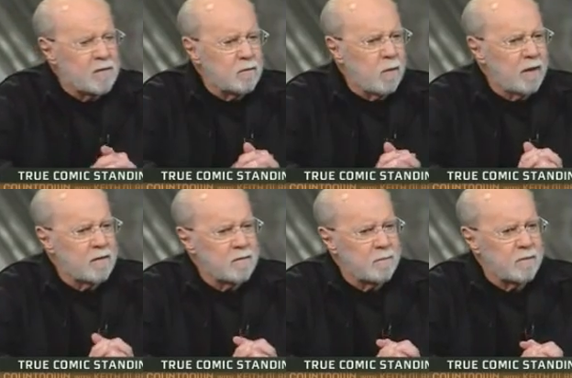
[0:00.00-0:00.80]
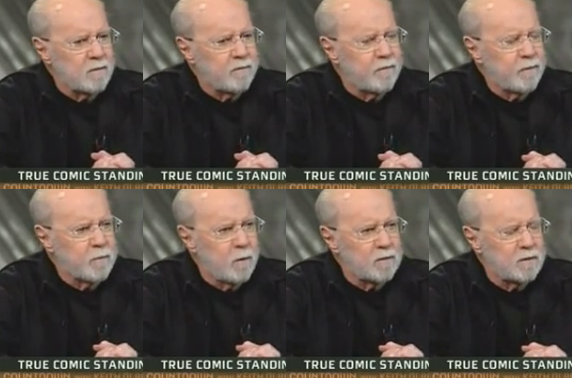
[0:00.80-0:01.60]
is he the
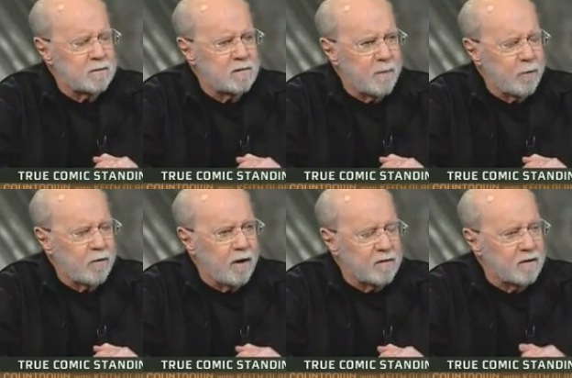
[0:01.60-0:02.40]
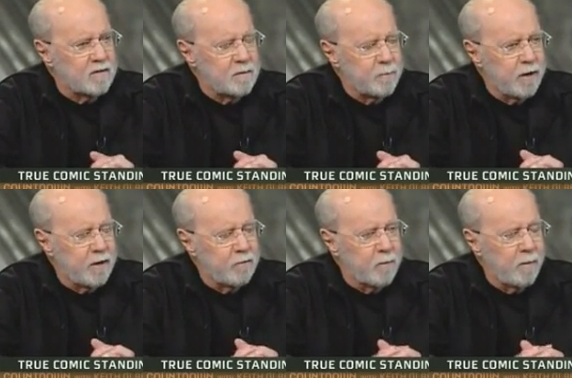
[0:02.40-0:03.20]
5th among Democrats? Doesn't he
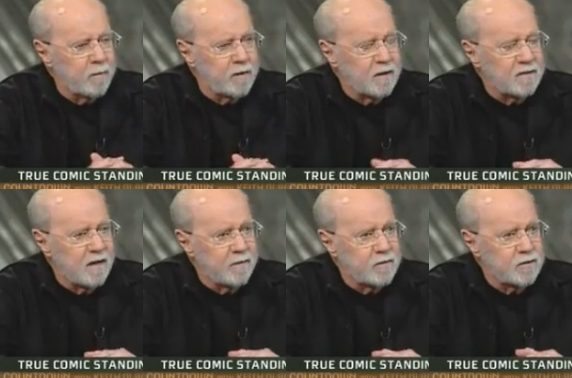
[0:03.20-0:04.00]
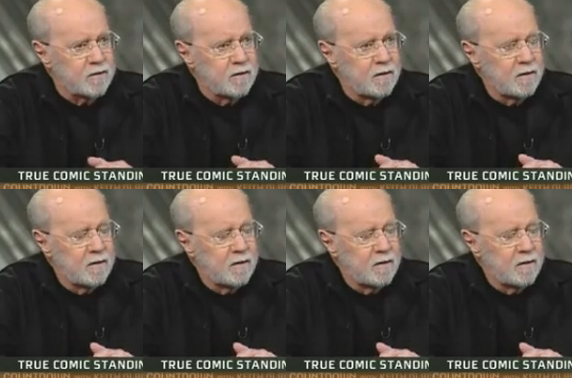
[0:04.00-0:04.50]
play a Republican on television?